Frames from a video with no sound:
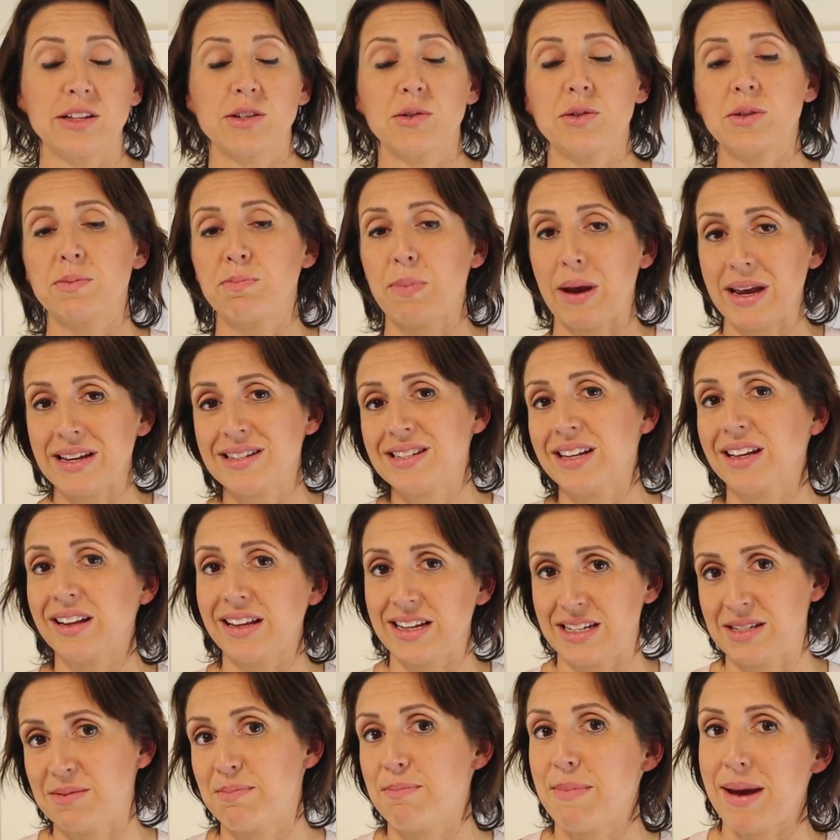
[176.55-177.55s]
So it's
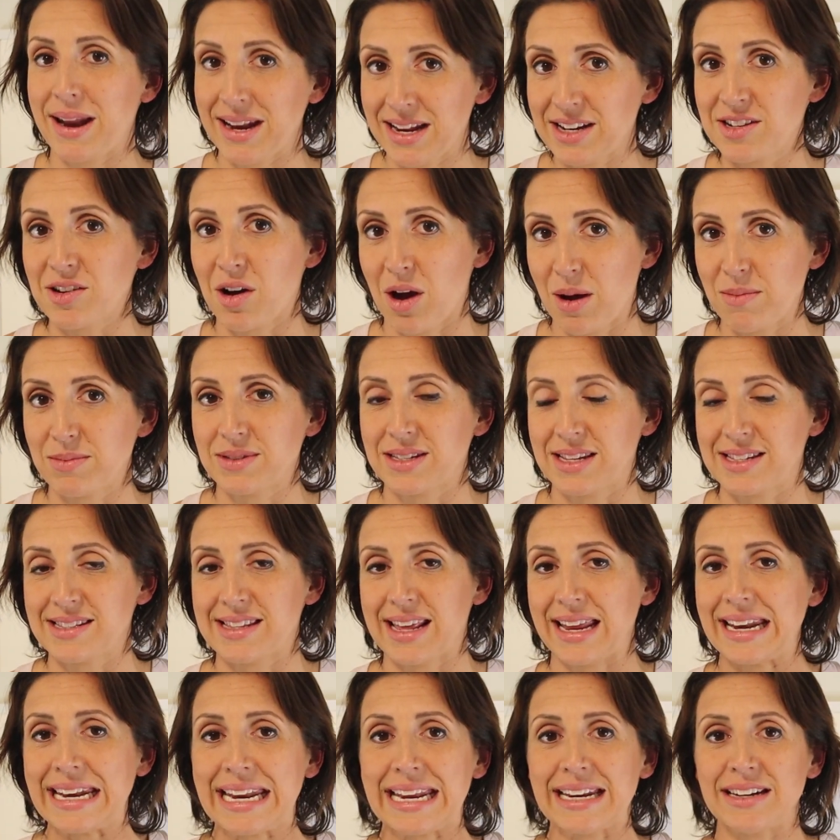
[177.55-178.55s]
basically as many times as
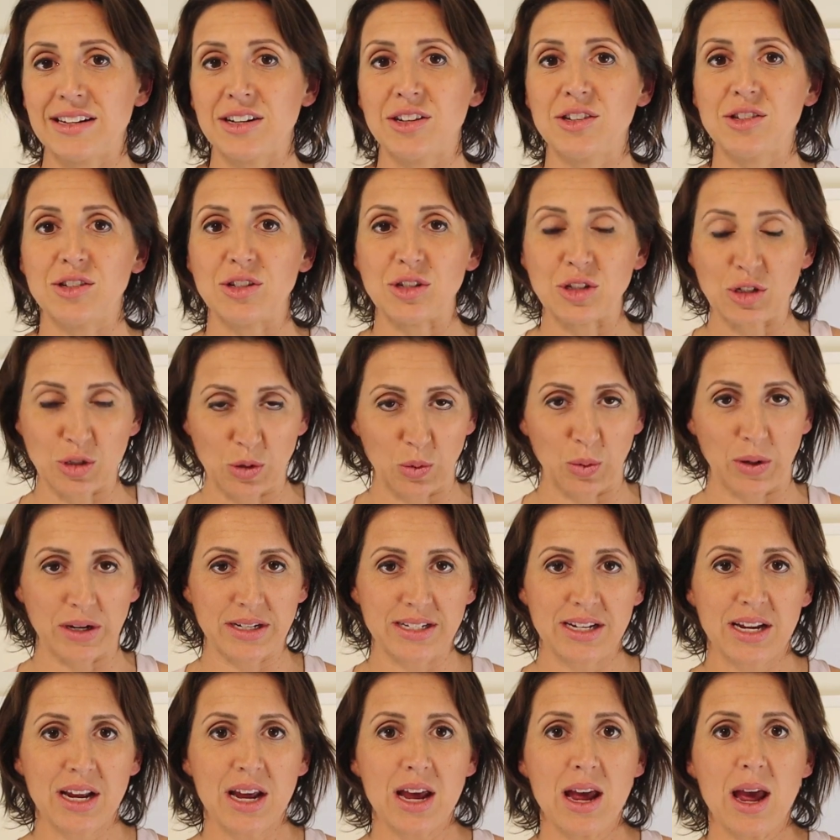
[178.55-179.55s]
they needed to do
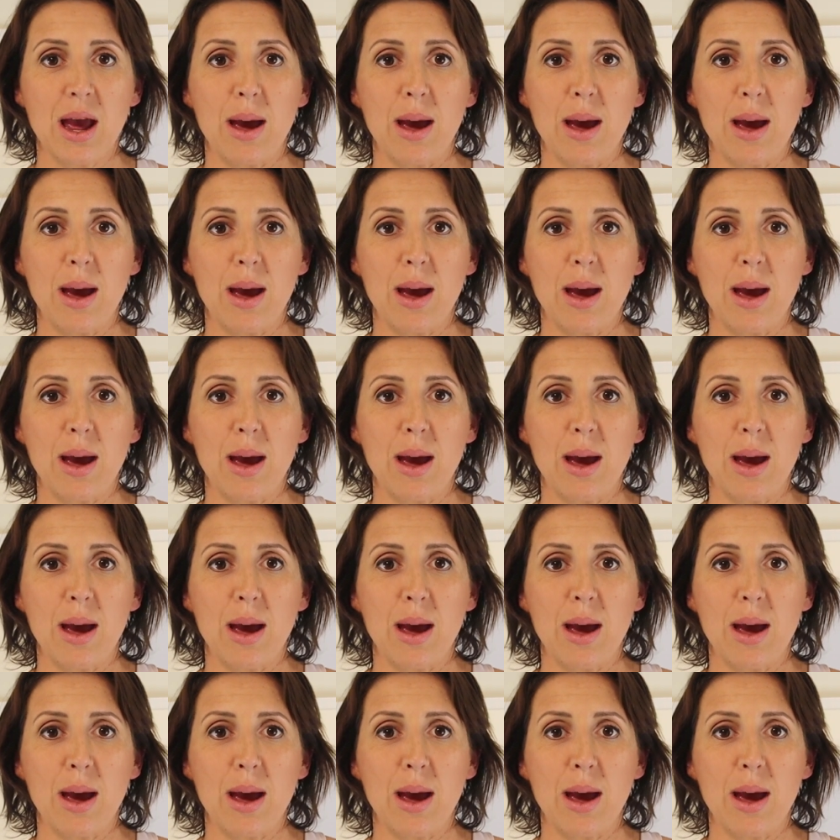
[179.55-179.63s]
it.